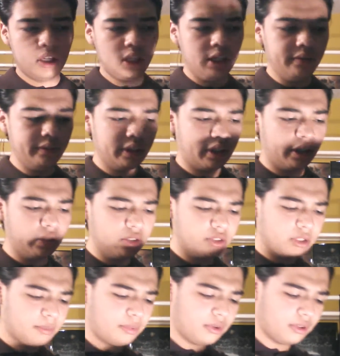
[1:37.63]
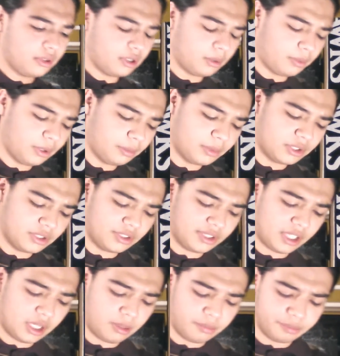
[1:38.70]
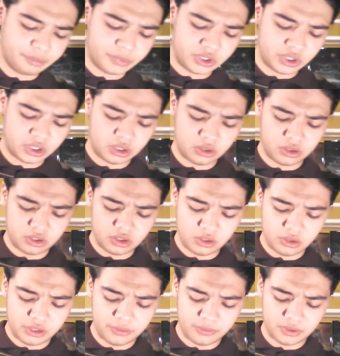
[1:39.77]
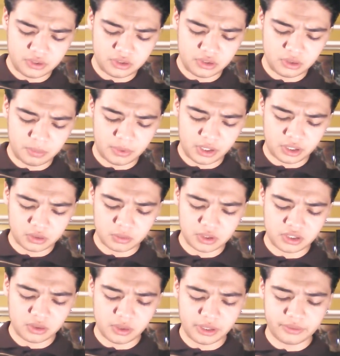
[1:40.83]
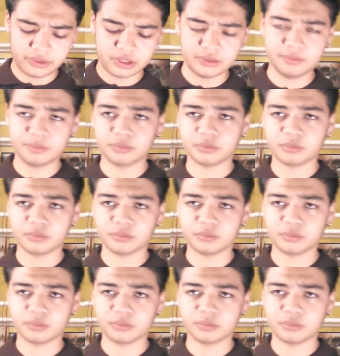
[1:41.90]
Even the colors are pretty much the same, so there's no difference to the products whatsoever.